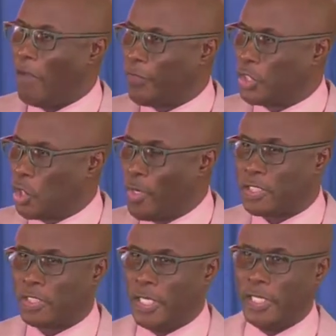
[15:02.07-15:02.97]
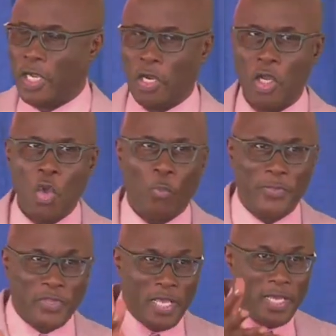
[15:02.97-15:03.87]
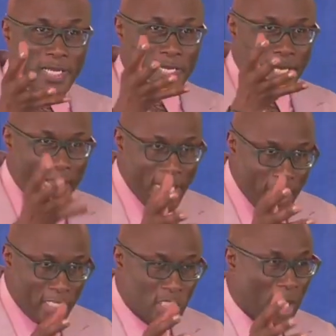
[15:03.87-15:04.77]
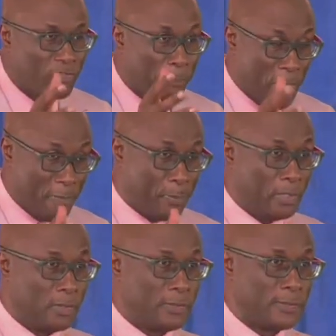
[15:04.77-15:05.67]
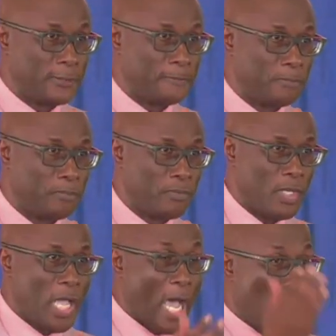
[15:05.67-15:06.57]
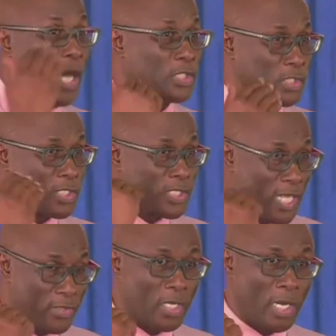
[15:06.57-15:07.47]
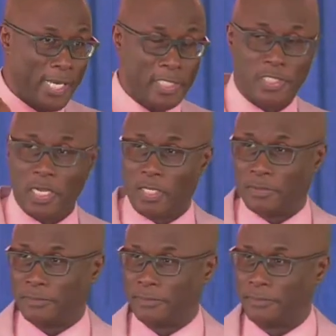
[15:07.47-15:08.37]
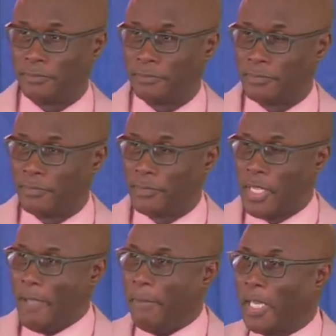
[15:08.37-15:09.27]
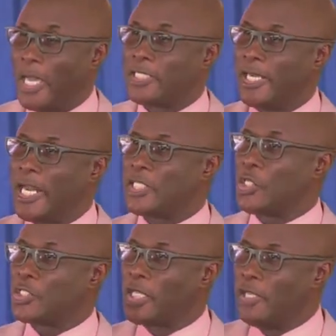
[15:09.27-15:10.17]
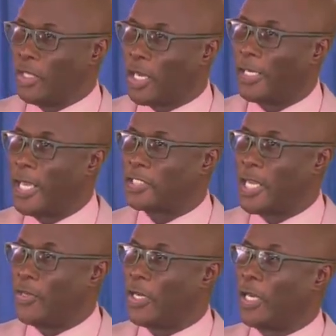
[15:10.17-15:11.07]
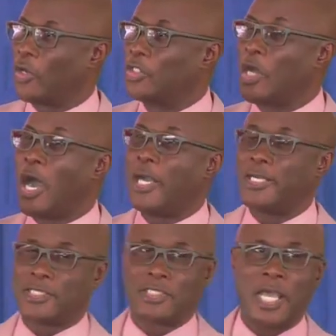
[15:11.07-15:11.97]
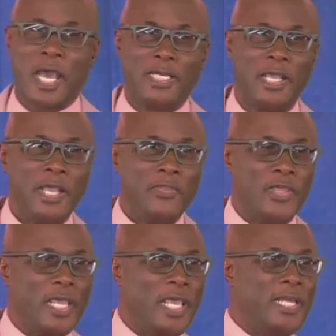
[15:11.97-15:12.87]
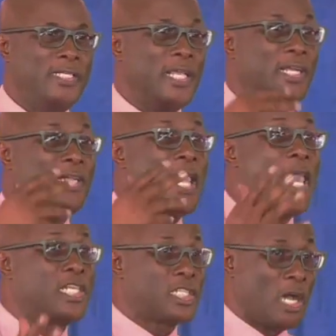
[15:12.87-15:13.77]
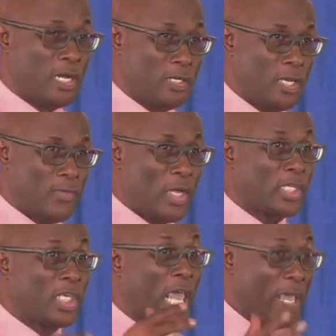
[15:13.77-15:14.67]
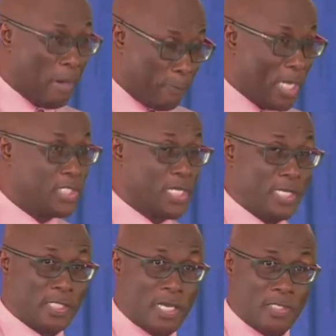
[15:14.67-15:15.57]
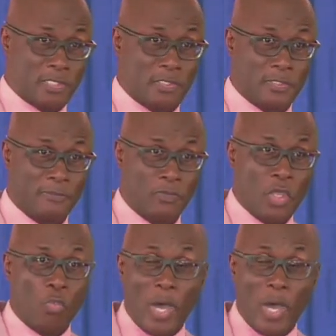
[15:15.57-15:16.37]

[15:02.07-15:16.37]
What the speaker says: of the Jewish leader with the needs of the people. I wanted to see the connection. Because unless you see the connection, you're not going to understand the indignation that came upon Jesus,